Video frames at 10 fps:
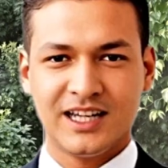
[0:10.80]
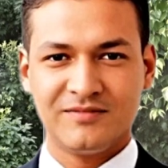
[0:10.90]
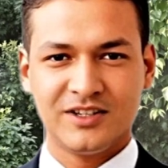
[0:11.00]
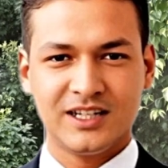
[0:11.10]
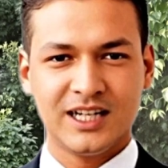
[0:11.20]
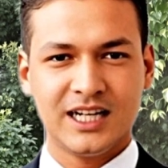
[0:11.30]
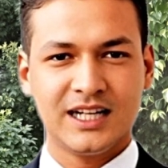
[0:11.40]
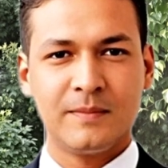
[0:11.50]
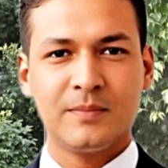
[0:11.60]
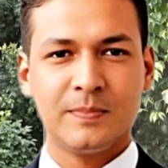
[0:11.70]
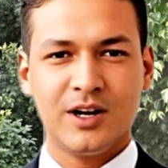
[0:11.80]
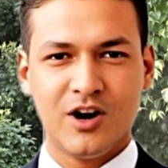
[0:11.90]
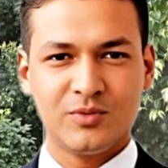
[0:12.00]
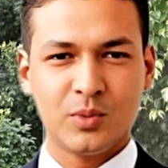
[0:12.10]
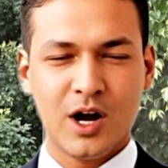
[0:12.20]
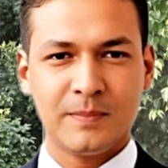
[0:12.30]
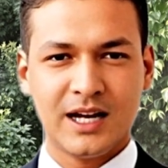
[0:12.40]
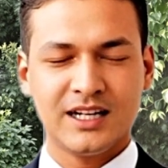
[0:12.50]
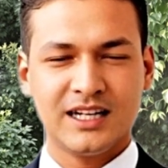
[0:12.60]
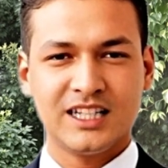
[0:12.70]
Definitely. It can be a bit
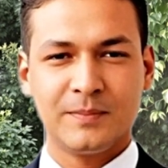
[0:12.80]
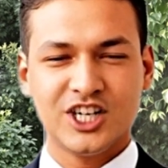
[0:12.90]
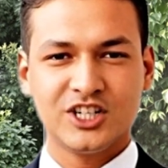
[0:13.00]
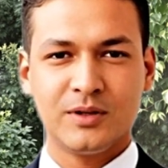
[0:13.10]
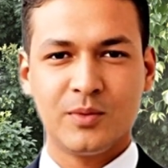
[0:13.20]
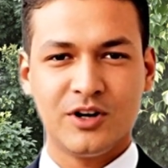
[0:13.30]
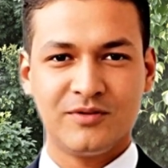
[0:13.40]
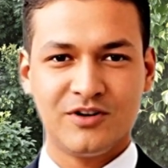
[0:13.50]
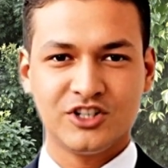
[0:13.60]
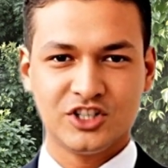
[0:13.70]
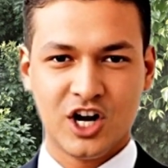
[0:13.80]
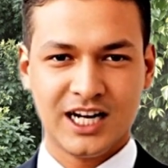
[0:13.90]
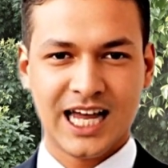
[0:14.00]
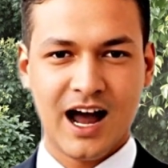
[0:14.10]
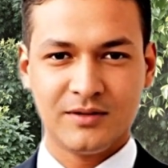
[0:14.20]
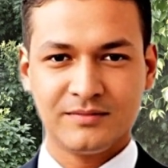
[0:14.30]
overwhelming, especially when you're first starting out.